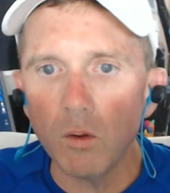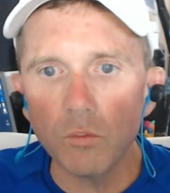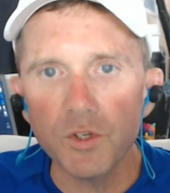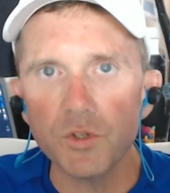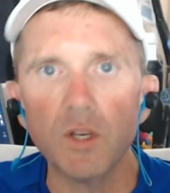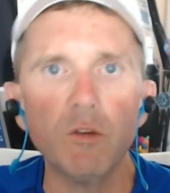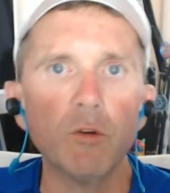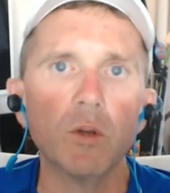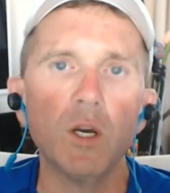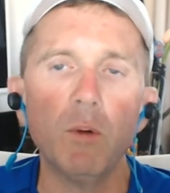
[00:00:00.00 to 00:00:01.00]
We should
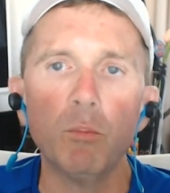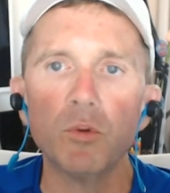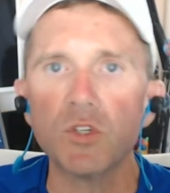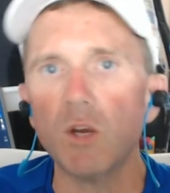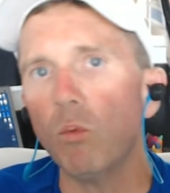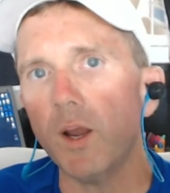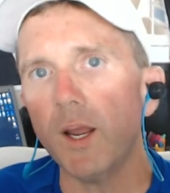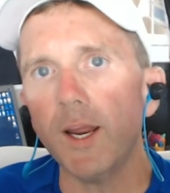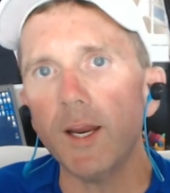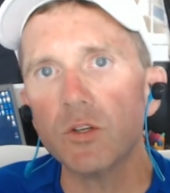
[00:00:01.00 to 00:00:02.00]
come up with some
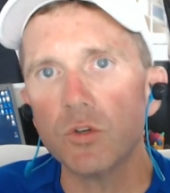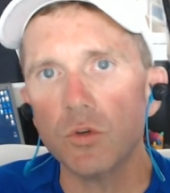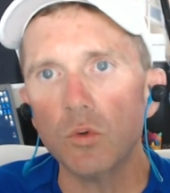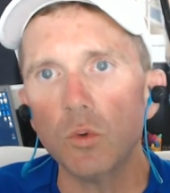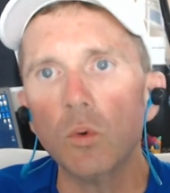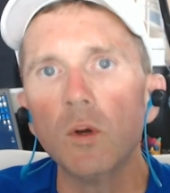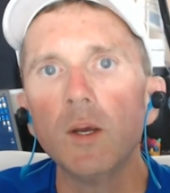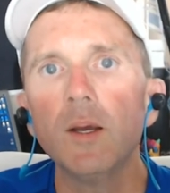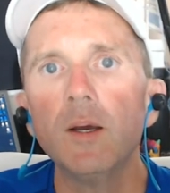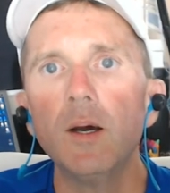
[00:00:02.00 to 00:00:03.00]
way to
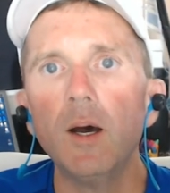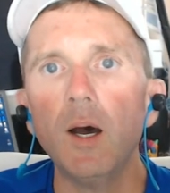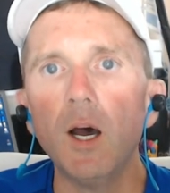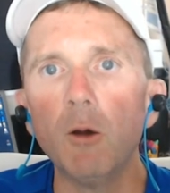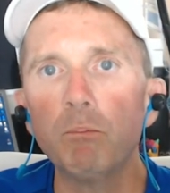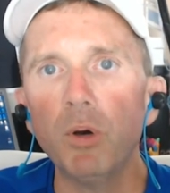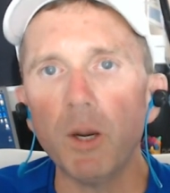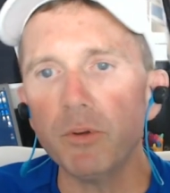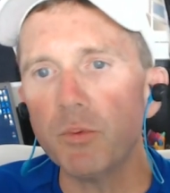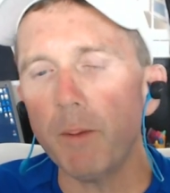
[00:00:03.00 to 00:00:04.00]
put up a
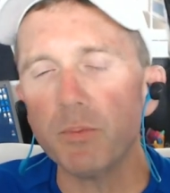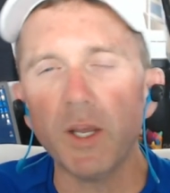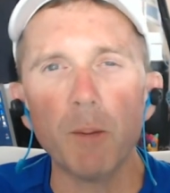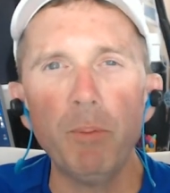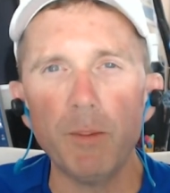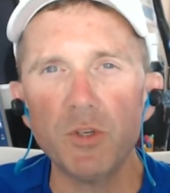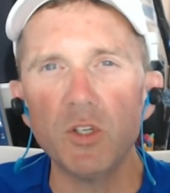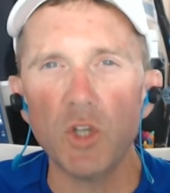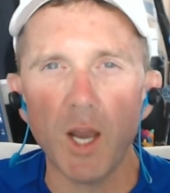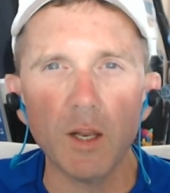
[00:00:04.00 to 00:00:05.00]
Pepsi
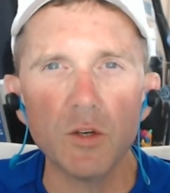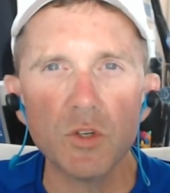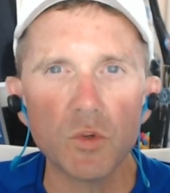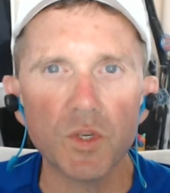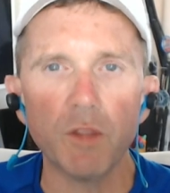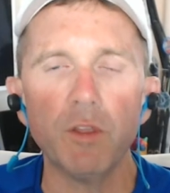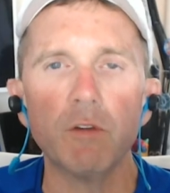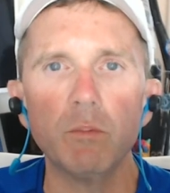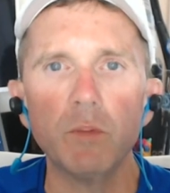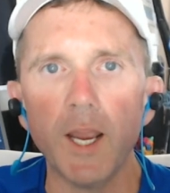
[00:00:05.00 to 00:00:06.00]
challenge. This was, I
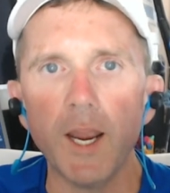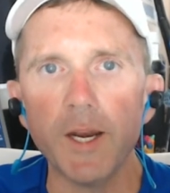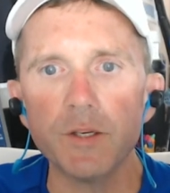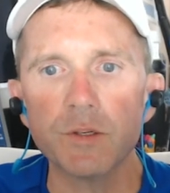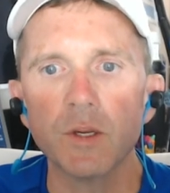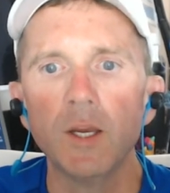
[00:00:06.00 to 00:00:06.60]
from the 80s.